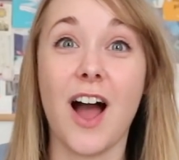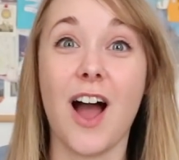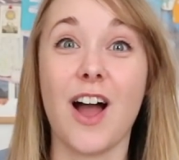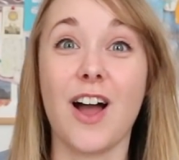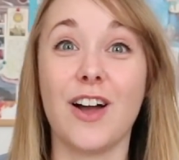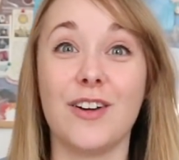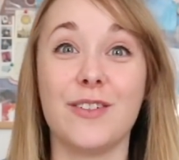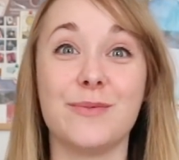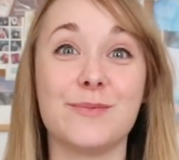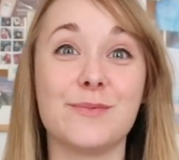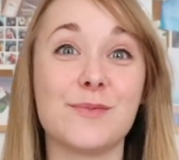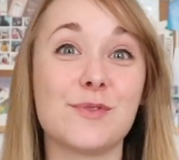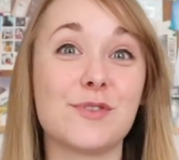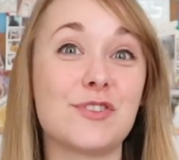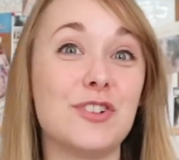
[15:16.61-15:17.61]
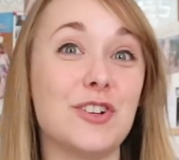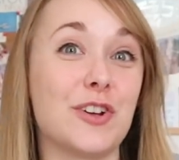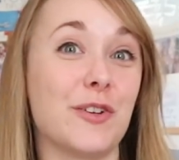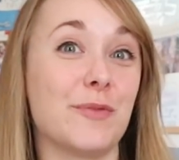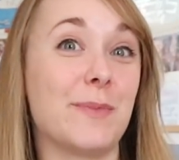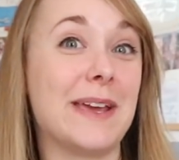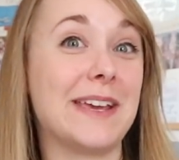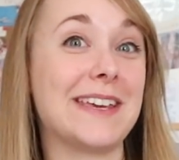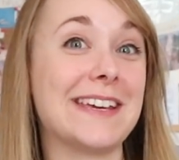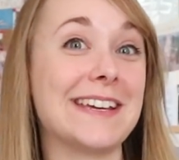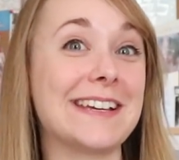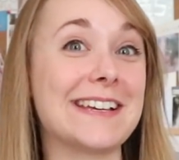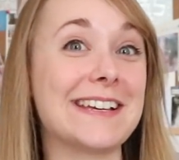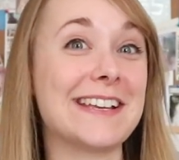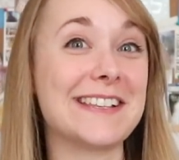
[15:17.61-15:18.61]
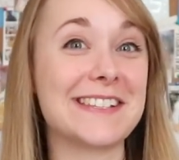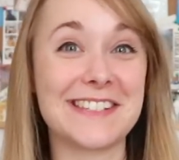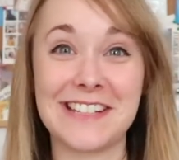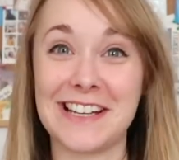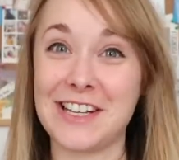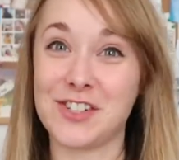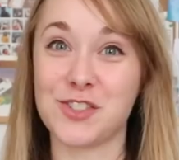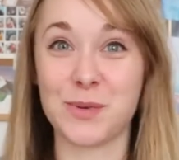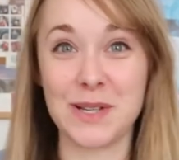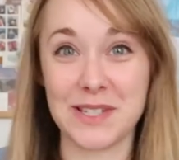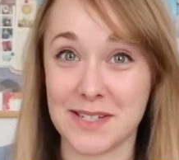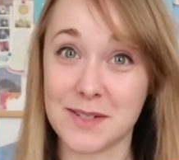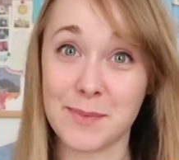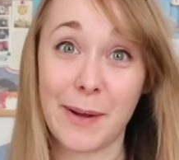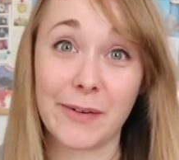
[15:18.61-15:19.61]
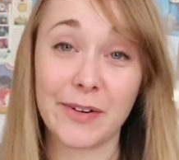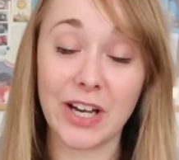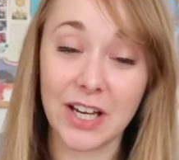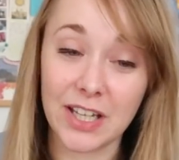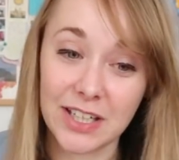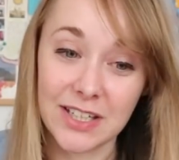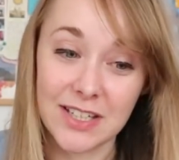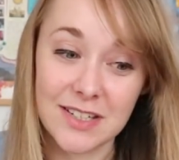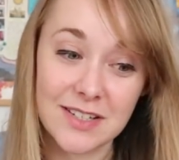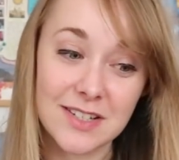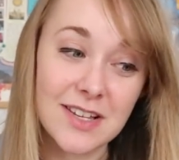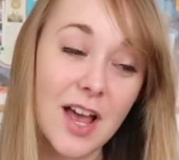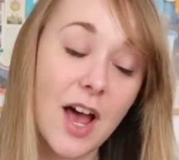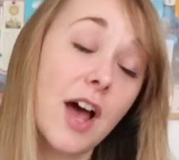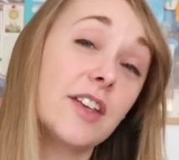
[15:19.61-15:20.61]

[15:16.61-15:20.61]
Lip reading: you know, making silly choices about colours.